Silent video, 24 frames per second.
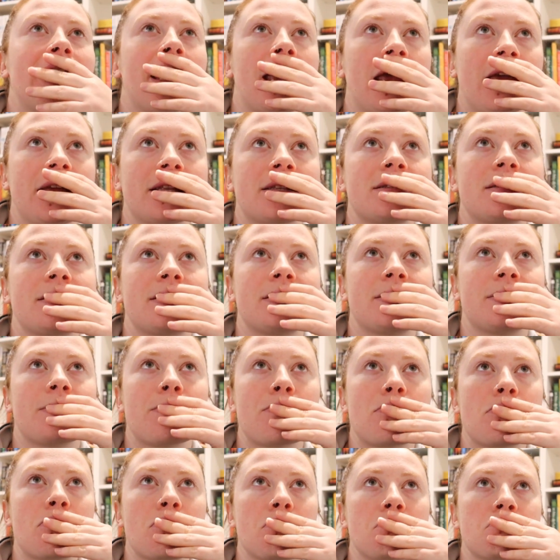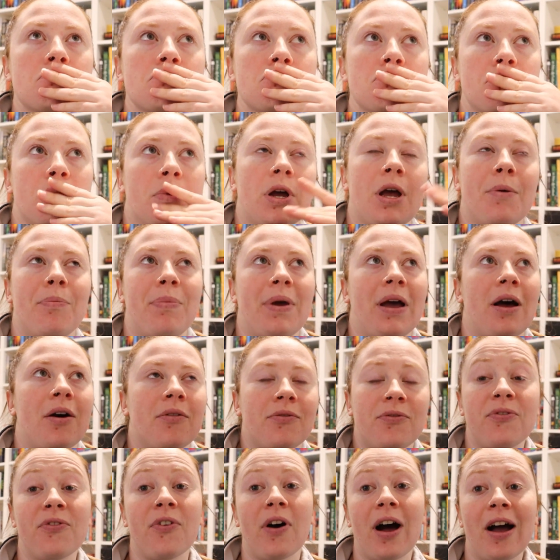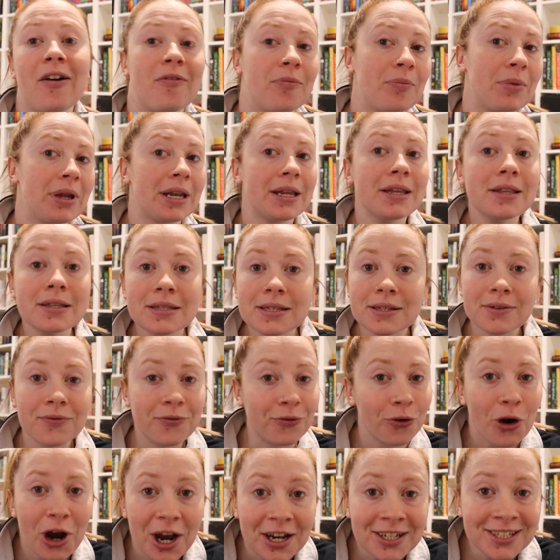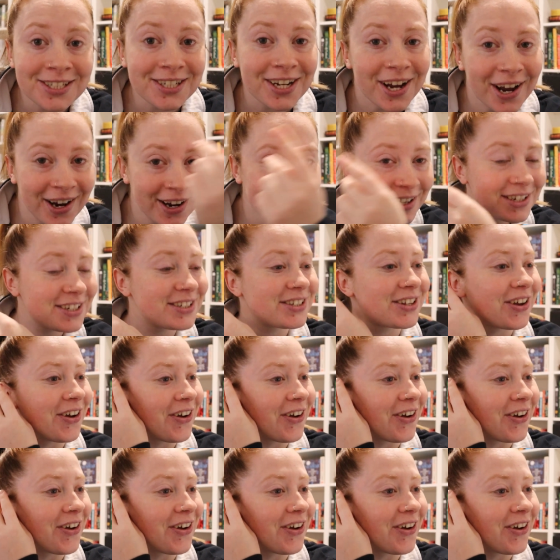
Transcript: It's about 5 minutes fresh, so